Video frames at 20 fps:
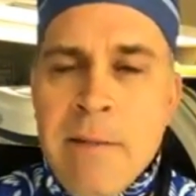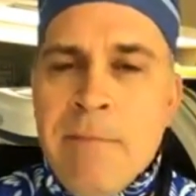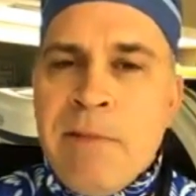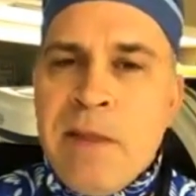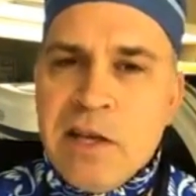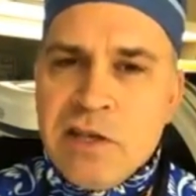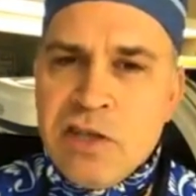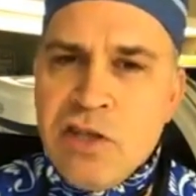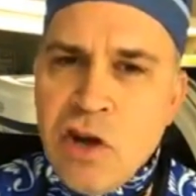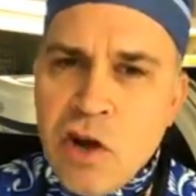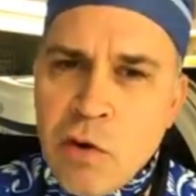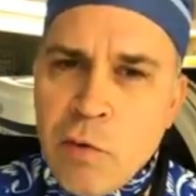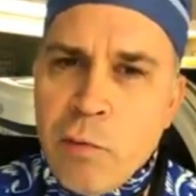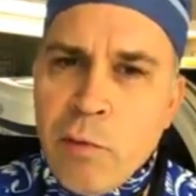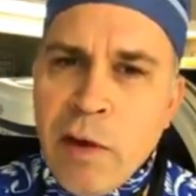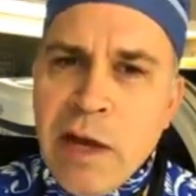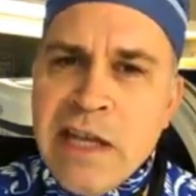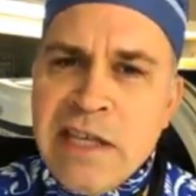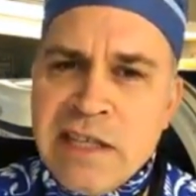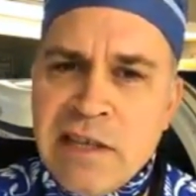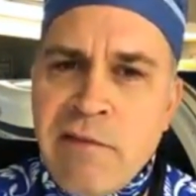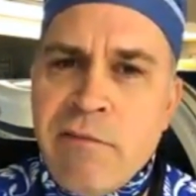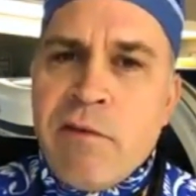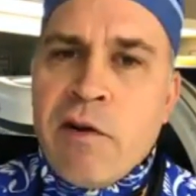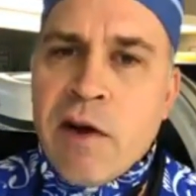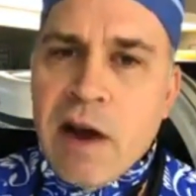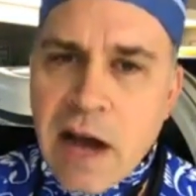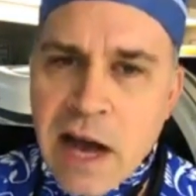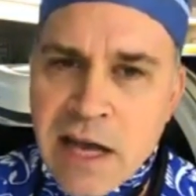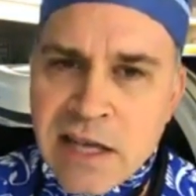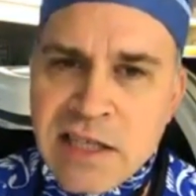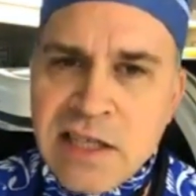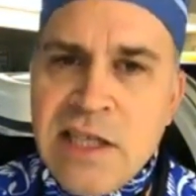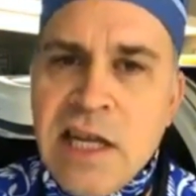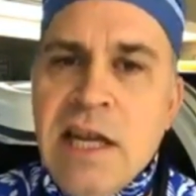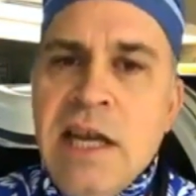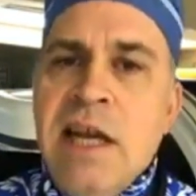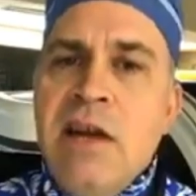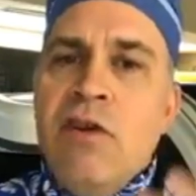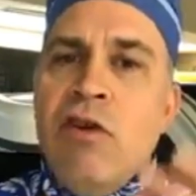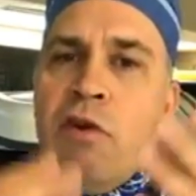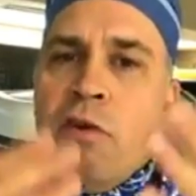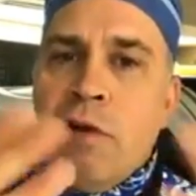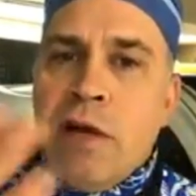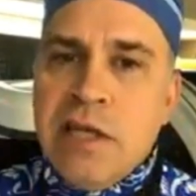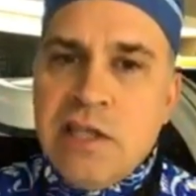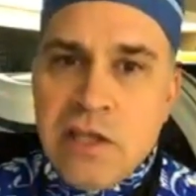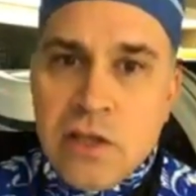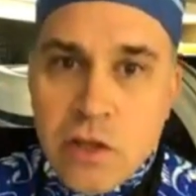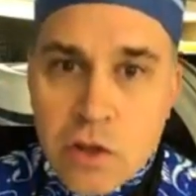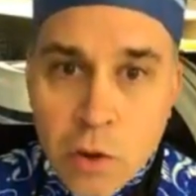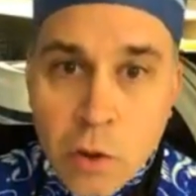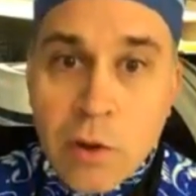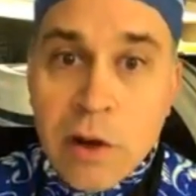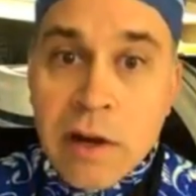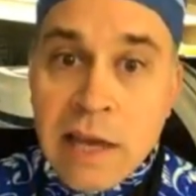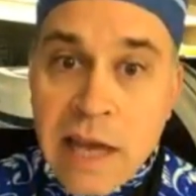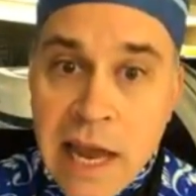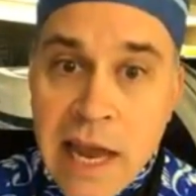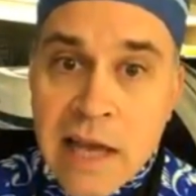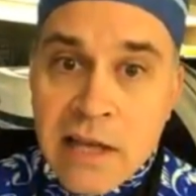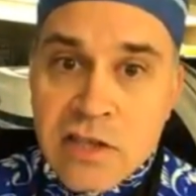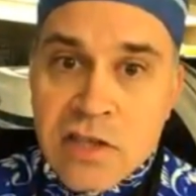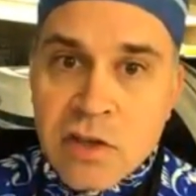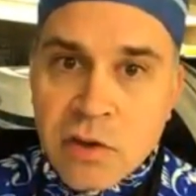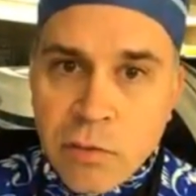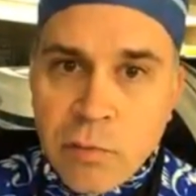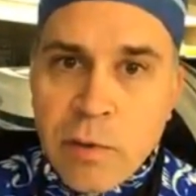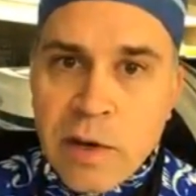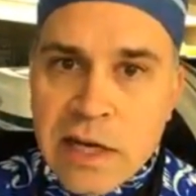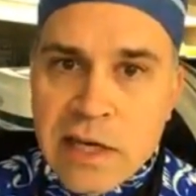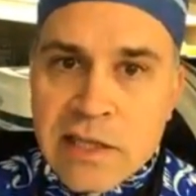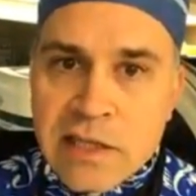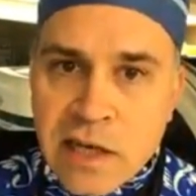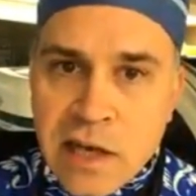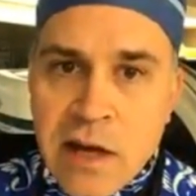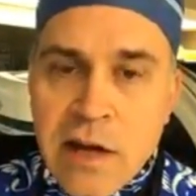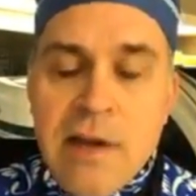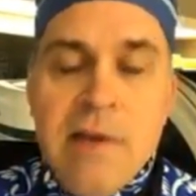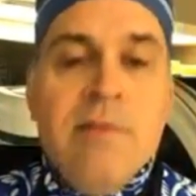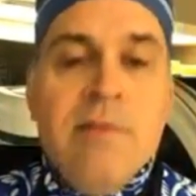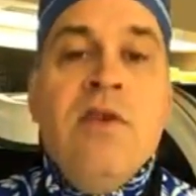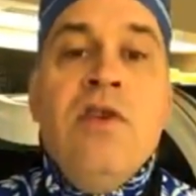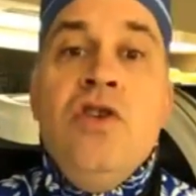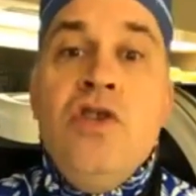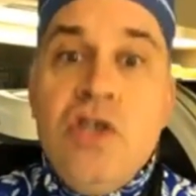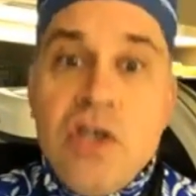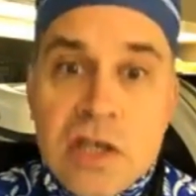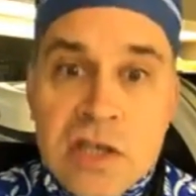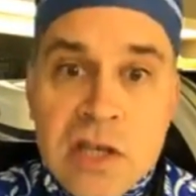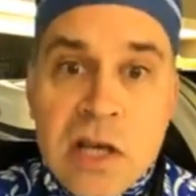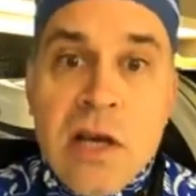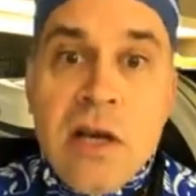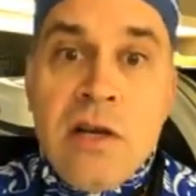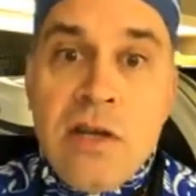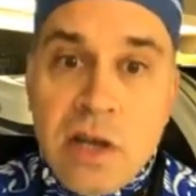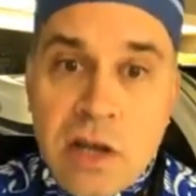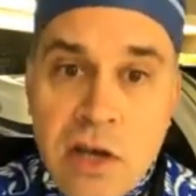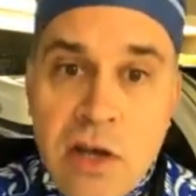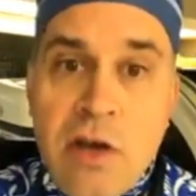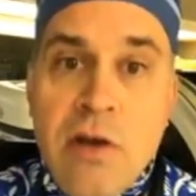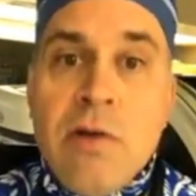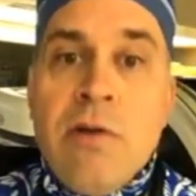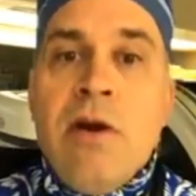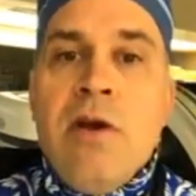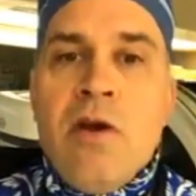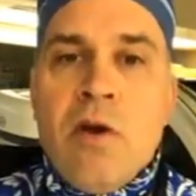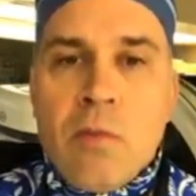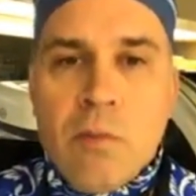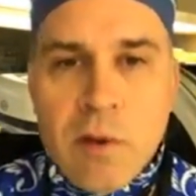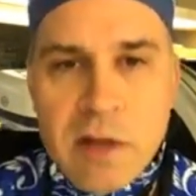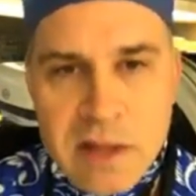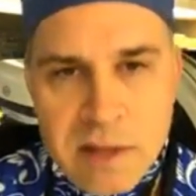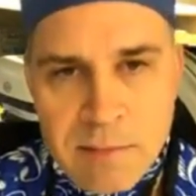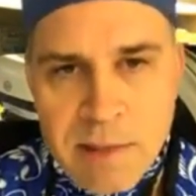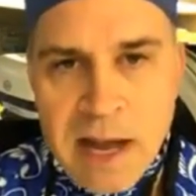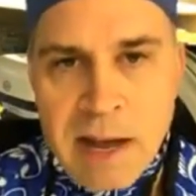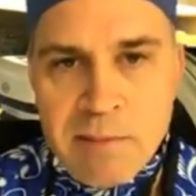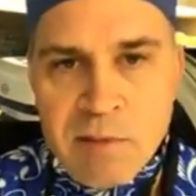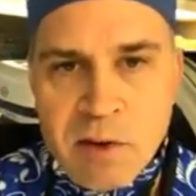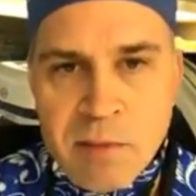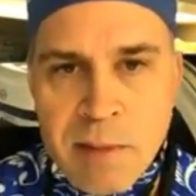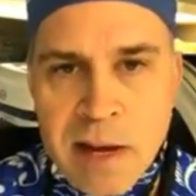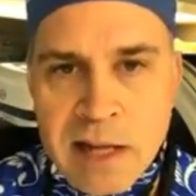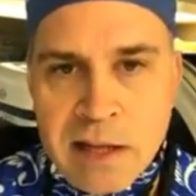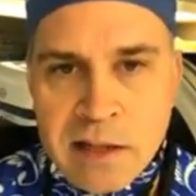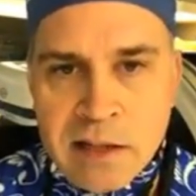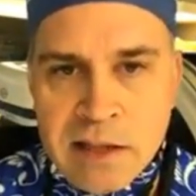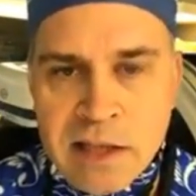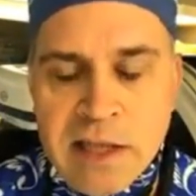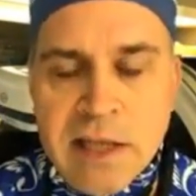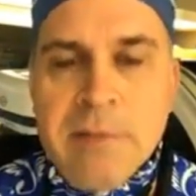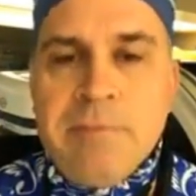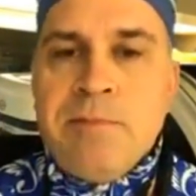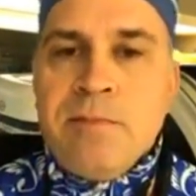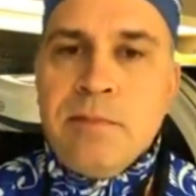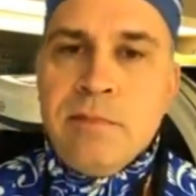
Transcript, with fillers: There's no reason for us to increase your cancer risk just to cure your rhythm abnormality.